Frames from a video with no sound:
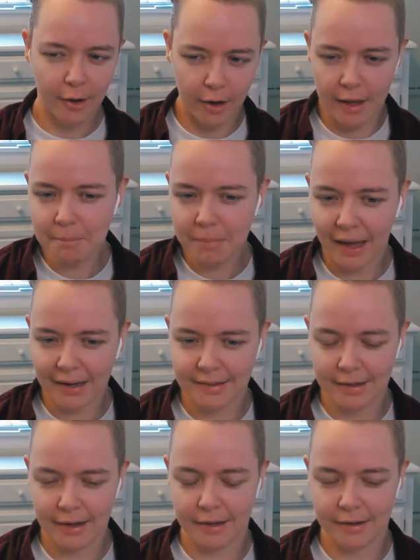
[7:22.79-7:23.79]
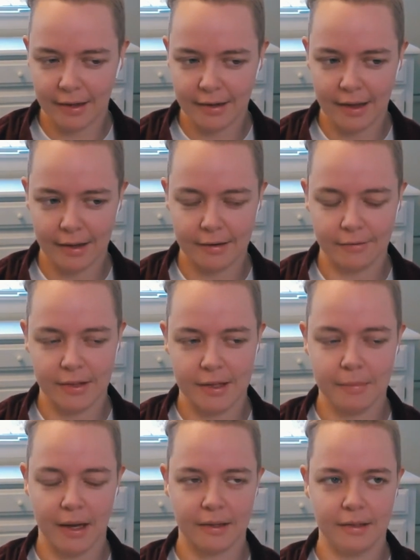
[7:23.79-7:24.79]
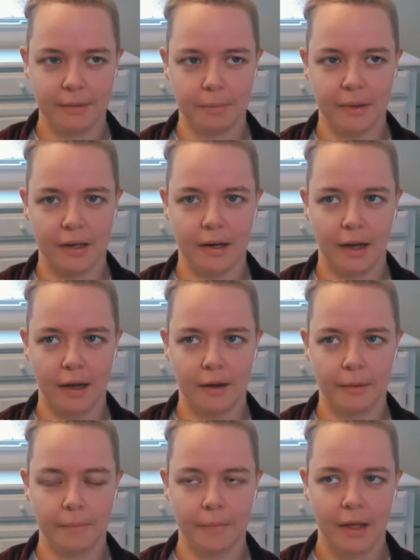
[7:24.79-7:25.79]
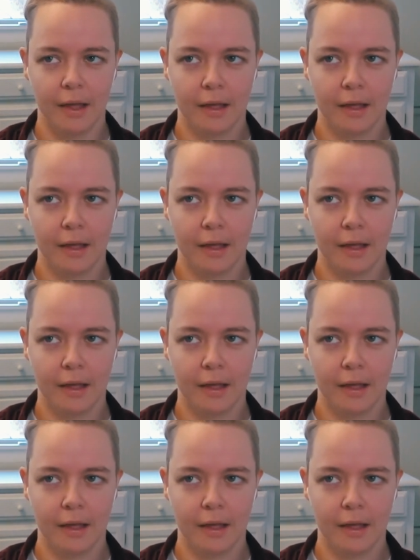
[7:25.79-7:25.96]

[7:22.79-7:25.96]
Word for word: impact it i could like negatively impact it but um